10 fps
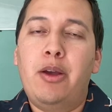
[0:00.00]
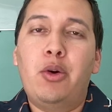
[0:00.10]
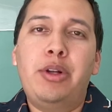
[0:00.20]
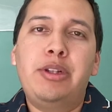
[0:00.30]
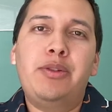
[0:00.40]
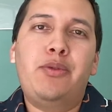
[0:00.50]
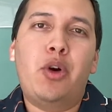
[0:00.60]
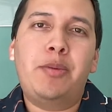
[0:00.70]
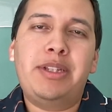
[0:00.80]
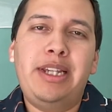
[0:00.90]
According to
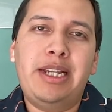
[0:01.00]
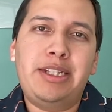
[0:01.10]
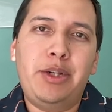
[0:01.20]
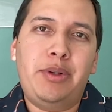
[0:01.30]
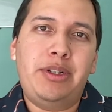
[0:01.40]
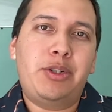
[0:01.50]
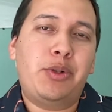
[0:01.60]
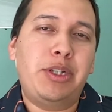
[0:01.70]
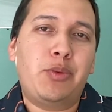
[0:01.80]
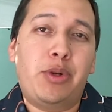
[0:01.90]
Forbes, the SEO
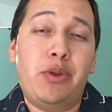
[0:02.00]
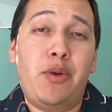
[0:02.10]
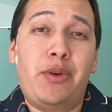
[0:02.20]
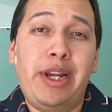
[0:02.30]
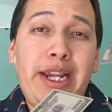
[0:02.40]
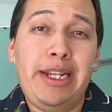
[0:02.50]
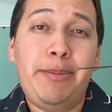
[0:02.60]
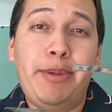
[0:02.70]
industry is worth over $80